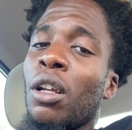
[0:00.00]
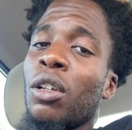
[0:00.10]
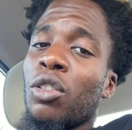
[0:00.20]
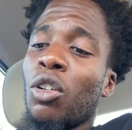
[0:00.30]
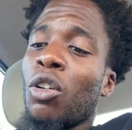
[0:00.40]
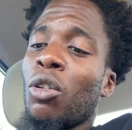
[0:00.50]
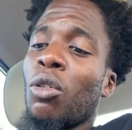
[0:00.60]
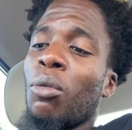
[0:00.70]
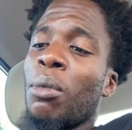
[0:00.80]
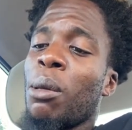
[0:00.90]
So
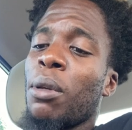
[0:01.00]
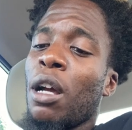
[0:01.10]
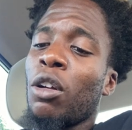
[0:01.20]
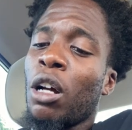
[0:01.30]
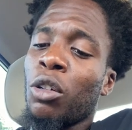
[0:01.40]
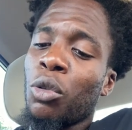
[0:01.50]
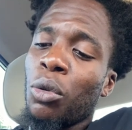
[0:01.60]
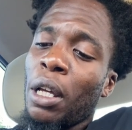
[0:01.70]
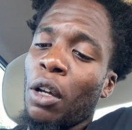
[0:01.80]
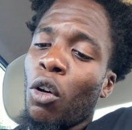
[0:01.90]
maybe I'll do,
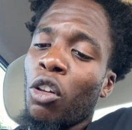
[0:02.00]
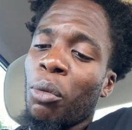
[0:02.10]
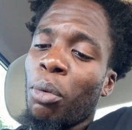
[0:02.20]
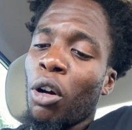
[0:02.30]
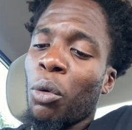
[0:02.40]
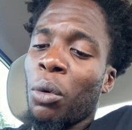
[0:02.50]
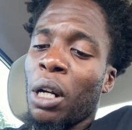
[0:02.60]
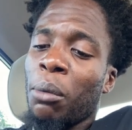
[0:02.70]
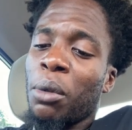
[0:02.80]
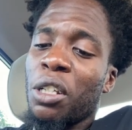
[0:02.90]
like, all of part 1.
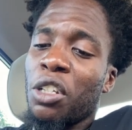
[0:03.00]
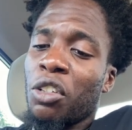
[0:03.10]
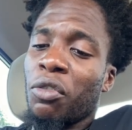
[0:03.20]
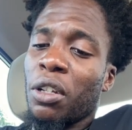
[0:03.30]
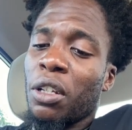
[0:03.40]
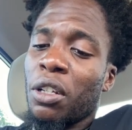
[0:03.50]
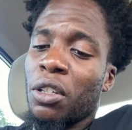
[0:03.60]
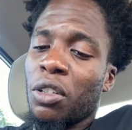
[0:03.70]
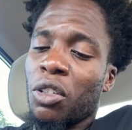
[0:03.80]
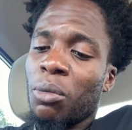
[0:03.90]
I'm really just reading
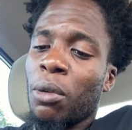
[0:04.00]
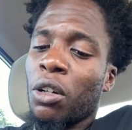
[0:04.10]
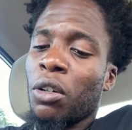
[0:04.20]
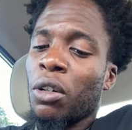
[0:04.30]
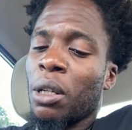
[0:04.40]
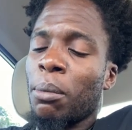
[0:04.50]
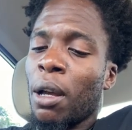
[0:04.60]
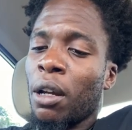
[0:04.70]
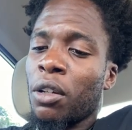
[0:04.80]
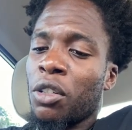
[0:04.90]
this until my girl get
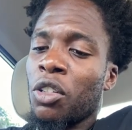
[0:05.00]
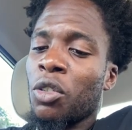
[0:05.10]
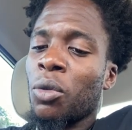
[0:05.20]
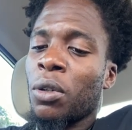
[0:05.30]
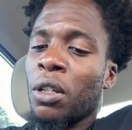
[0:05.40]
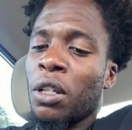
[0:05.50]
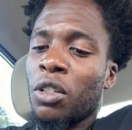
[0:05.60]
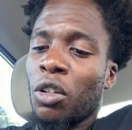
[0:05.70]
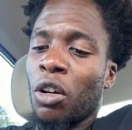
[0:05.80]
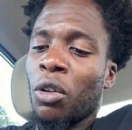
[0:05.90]
back, because she's doing an
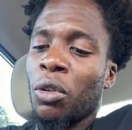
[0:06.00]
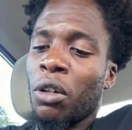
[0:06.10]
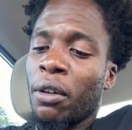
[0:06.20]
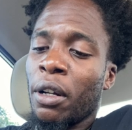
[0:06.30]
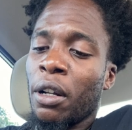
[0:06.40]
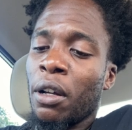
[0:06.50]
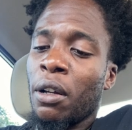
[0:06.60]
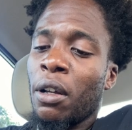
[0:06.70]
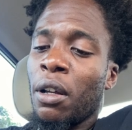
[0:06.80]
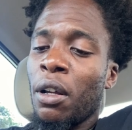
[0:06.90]
Instacart order right now.
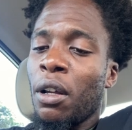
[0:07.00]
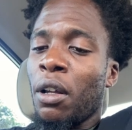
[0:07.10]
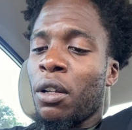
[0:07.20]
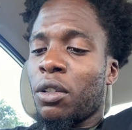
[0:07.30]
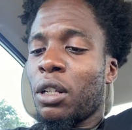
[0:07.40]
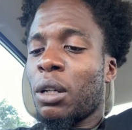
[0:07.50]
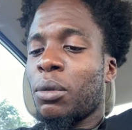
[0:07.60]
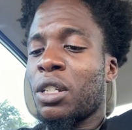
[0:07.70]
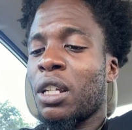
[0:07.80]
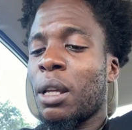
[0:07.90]
So, like, when
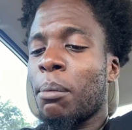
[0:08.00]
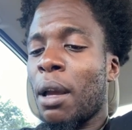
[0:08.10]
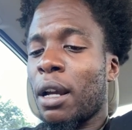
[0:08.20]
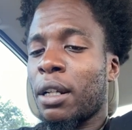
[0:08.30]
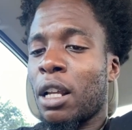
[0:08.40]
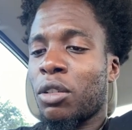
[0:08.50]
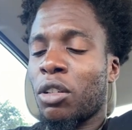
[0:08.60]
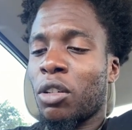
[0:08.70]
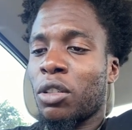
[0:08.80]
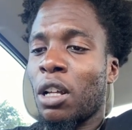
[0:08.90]
she get back, that's when
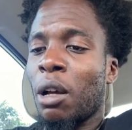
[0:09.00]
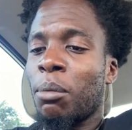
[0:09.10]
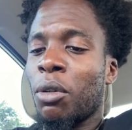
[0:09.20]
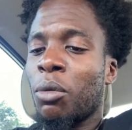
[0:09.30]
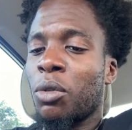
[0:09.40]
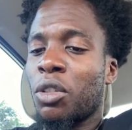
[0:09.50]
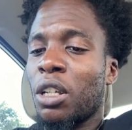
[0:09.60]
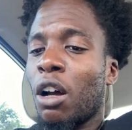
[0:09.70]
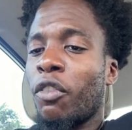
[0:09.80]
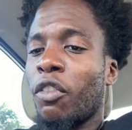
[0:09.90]
I'll stop. But we'll see
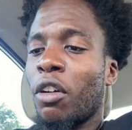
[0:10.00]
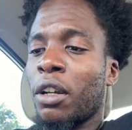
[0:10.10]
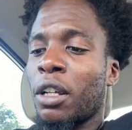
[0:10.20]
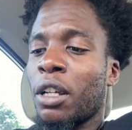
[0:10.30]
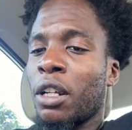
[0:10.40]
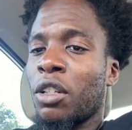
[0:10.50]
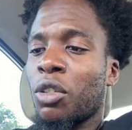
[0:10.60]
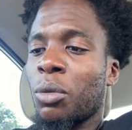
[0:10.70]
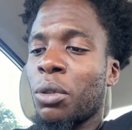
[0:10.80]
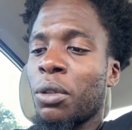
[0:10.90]
how far I can get
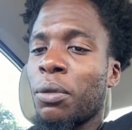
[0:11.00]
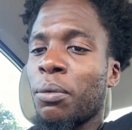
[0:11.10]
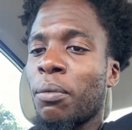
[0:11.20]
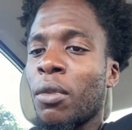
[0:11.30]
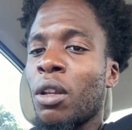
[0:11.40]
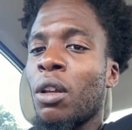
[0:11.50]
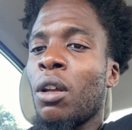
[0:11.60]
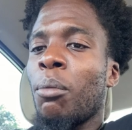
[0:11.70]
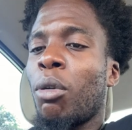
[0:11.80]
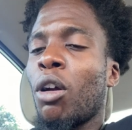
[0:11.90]
into it.
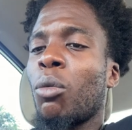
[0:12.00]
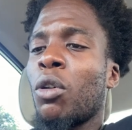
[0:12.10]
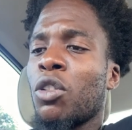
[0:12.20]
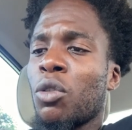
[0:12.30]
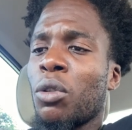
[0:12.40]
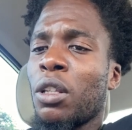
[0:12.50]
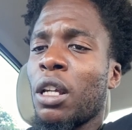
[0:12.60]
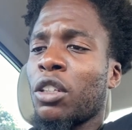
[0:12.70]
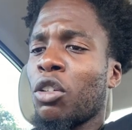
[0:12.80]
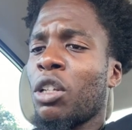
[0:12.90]
Part 1 is only,
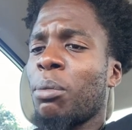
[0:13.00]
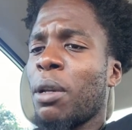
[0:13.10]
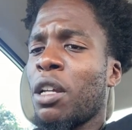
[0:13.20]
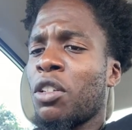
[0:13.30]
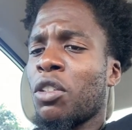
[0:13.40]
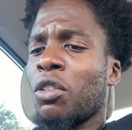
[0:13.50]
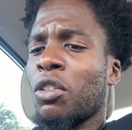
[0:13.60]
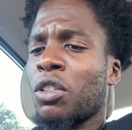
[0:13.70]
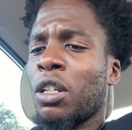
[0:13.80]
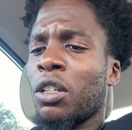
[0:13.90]
like, 30 pages, it
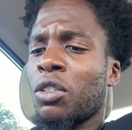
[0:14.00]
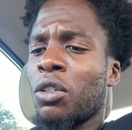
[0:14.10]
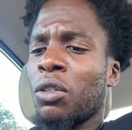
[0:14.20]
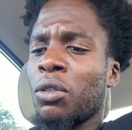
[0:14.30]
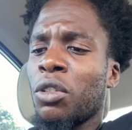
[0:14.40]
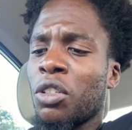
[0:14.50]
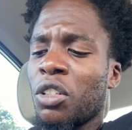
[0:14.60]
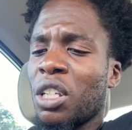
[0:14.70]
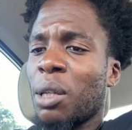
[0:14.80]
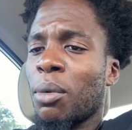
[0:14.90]
looks like. So, let's
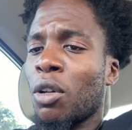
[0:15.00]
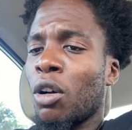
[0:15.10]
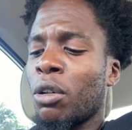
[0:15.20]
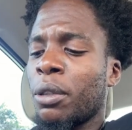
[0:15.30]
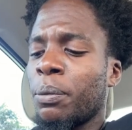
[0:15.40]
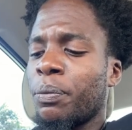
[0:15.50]
just keep it going.